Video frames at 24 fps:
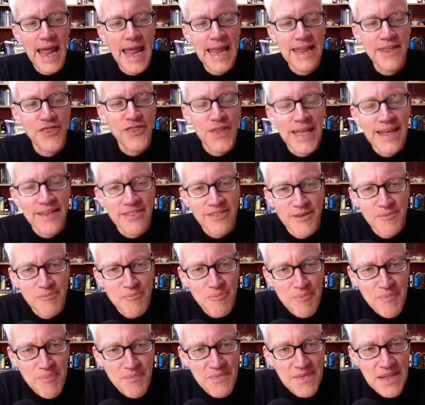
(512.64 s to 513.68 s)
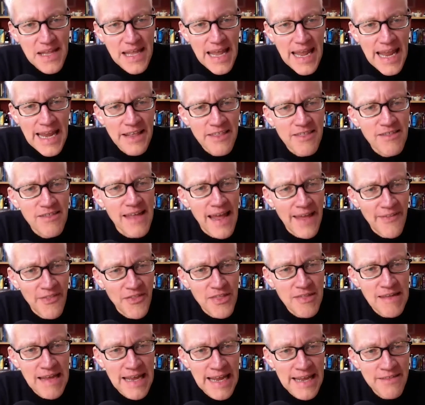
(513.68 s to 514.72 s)
atheism, in a
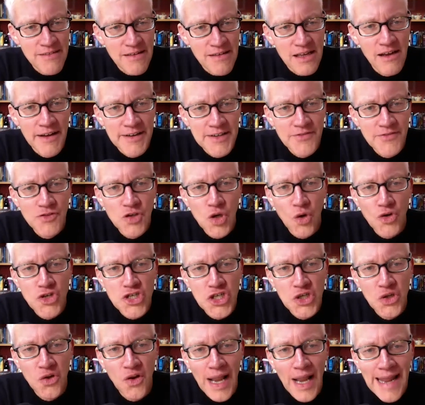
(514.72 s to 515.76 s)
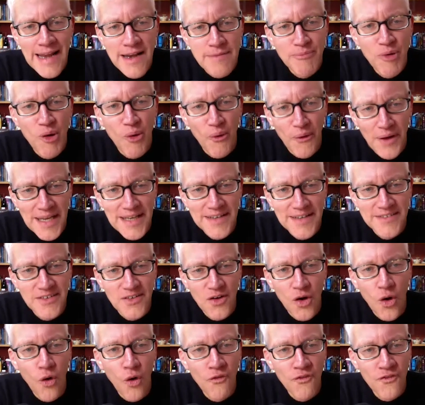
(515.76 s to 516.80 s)
sense, is a kind of logical endpoint
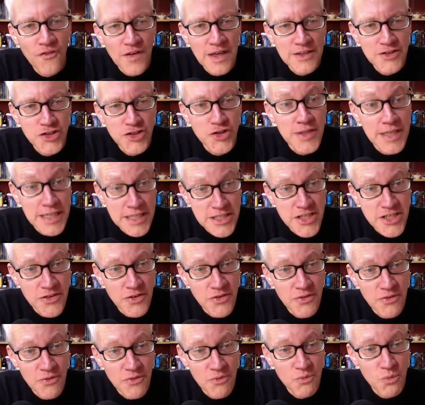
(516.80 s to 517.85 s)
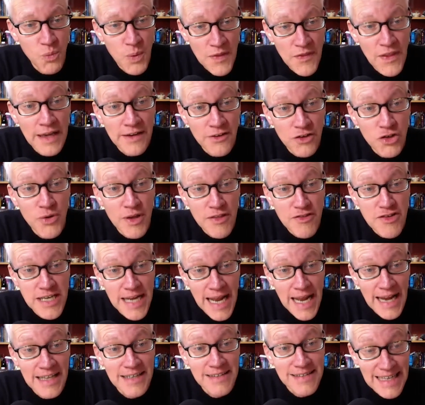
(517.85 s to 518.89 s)
of a tradition within
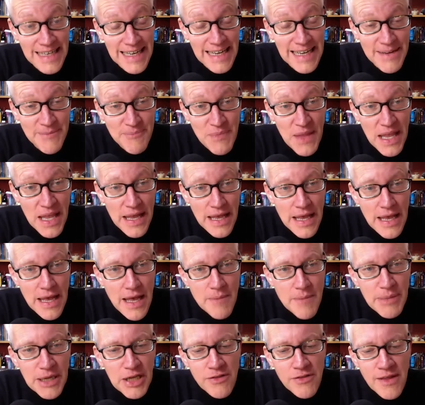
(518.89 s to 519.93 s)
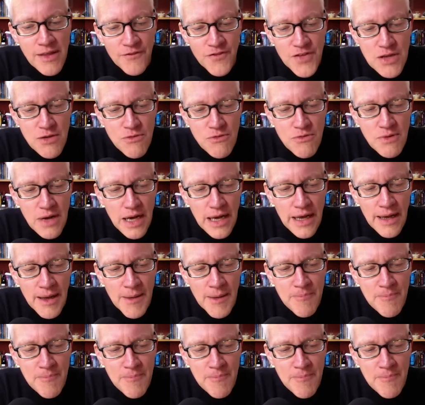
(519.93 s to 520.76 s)
Christianity. Because if you